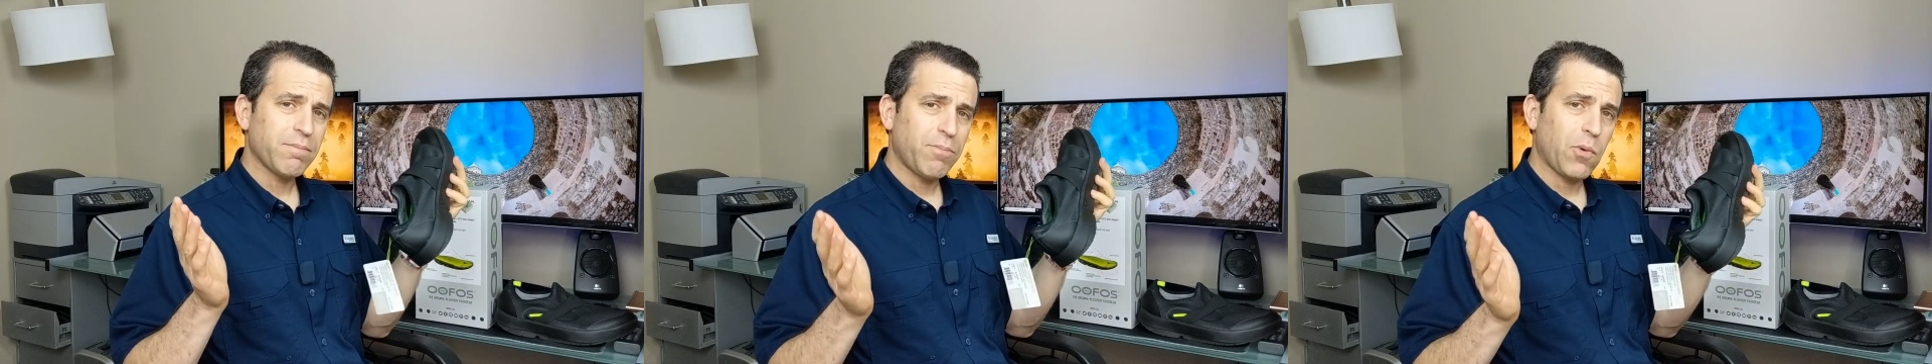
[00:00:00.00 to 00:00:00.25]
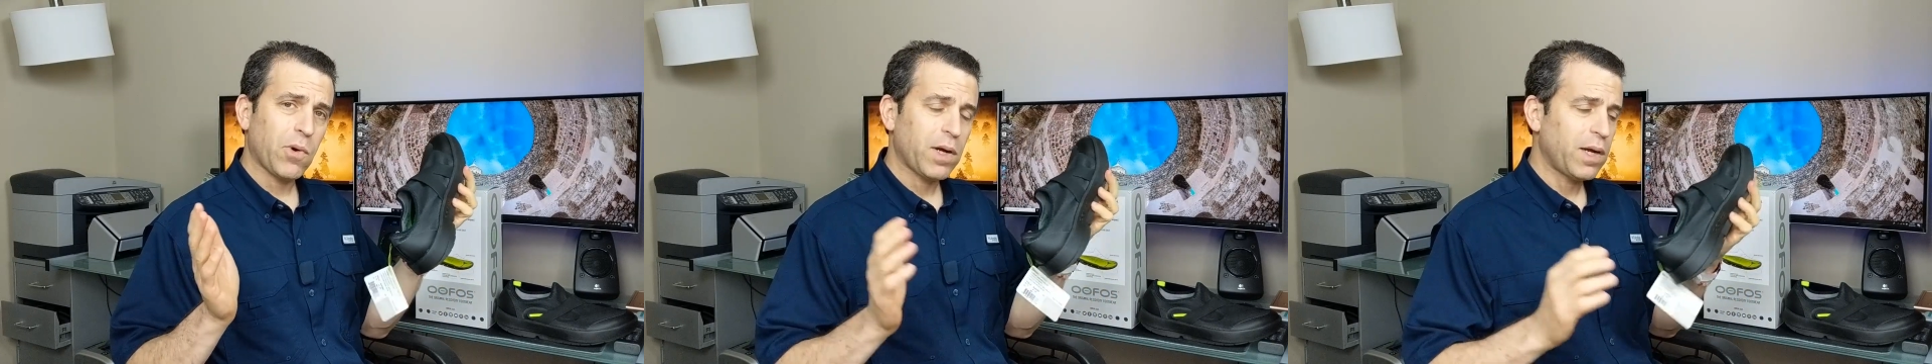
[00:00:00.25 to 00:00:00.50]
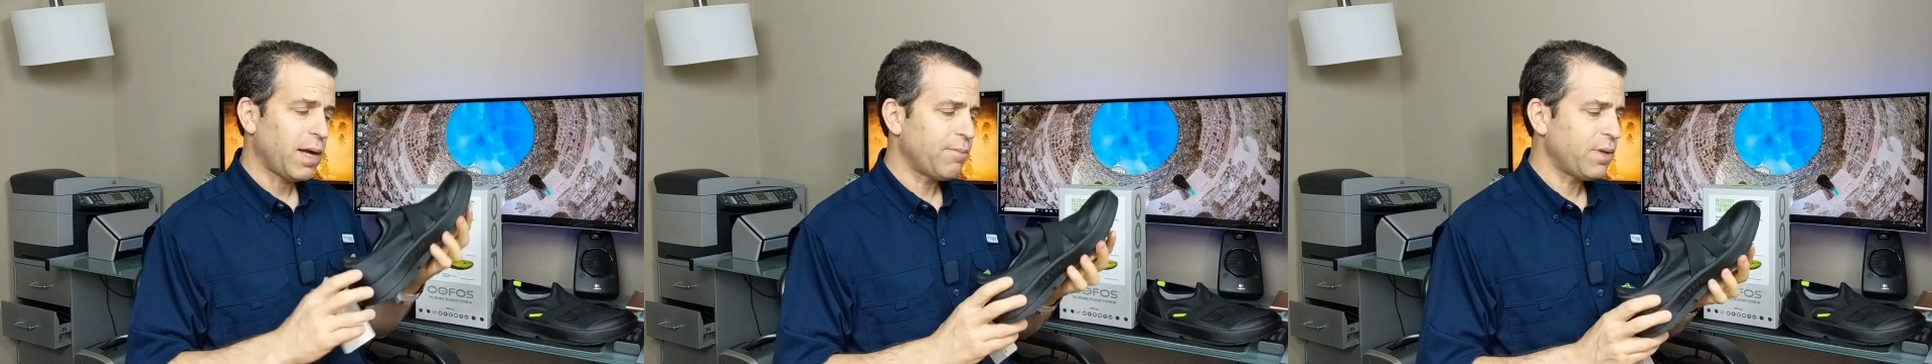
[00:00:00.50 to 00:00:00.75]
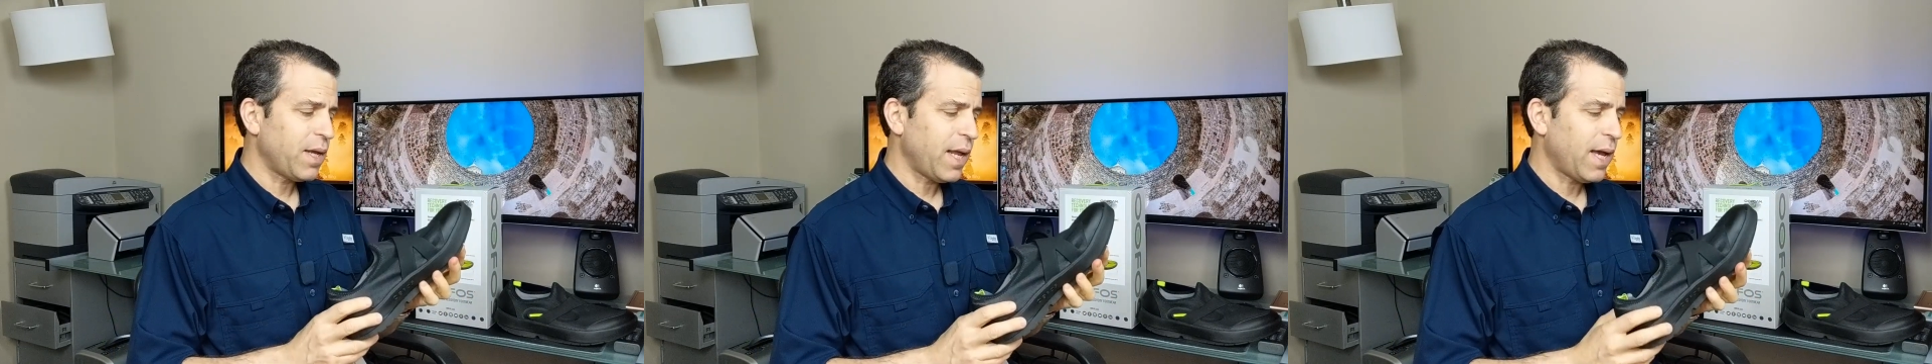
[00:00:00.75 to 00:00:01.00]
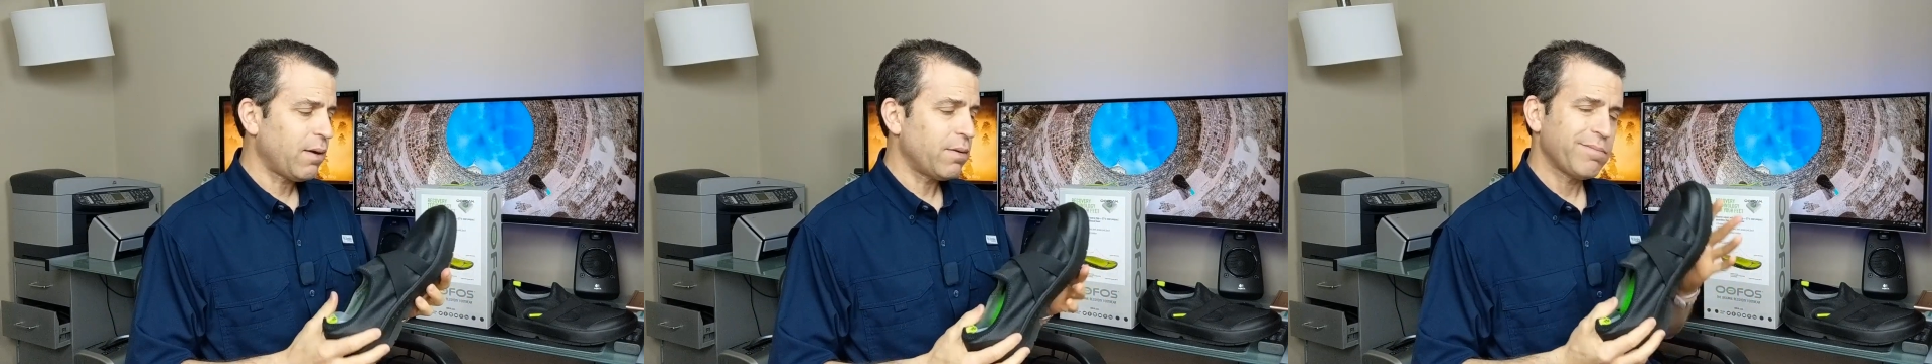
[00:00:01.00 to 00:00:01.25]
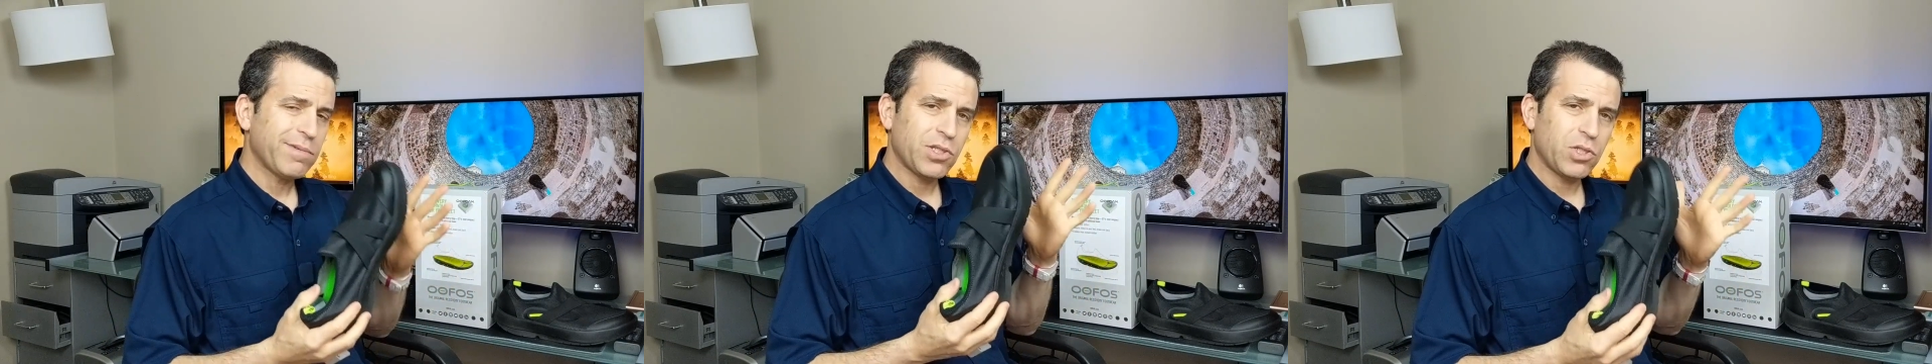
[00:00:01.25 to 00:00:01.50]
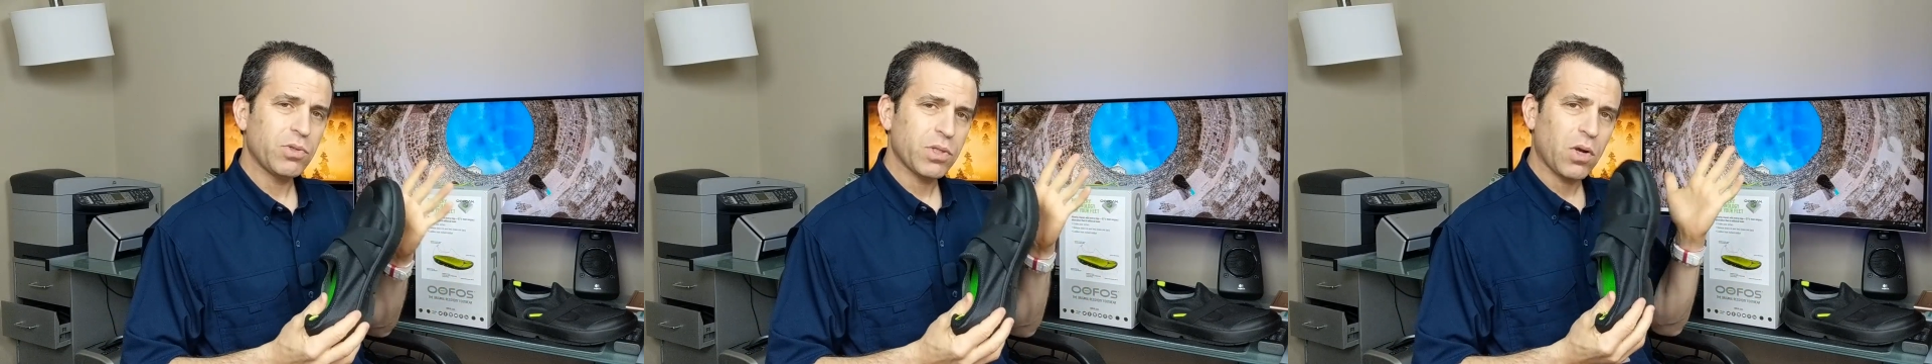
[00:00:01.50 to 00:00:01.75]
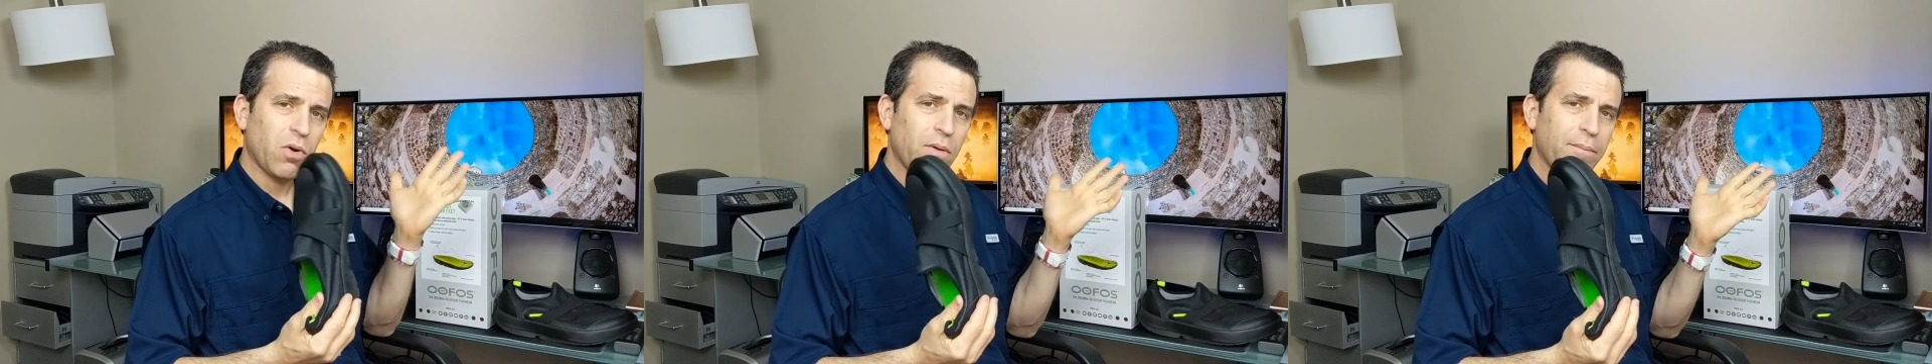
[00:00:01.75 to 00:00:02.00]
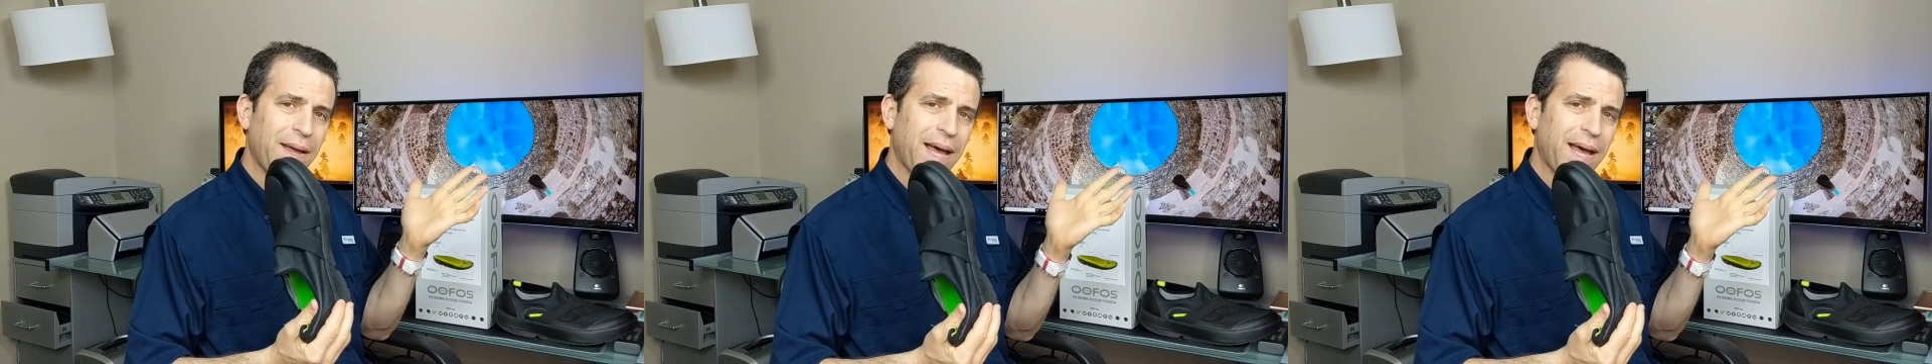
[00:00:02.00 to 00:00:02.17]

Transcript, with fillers: important update out. Shoes are going